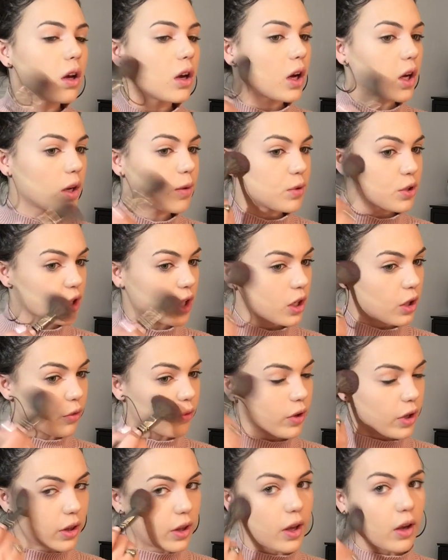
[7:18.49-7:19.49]
And I'm just going to
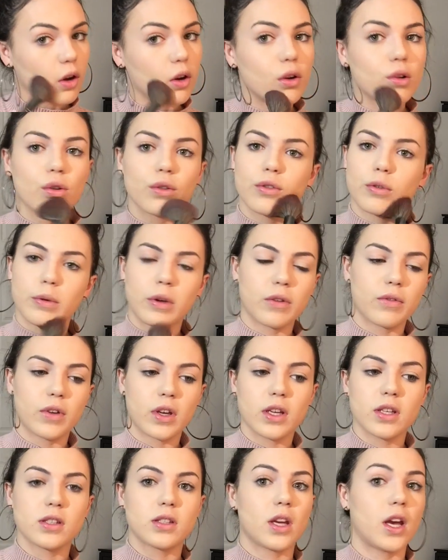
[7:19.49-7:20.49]
run that all over my
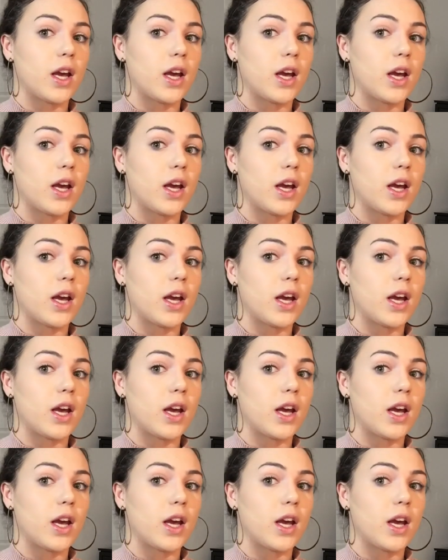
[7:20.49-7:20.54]
face.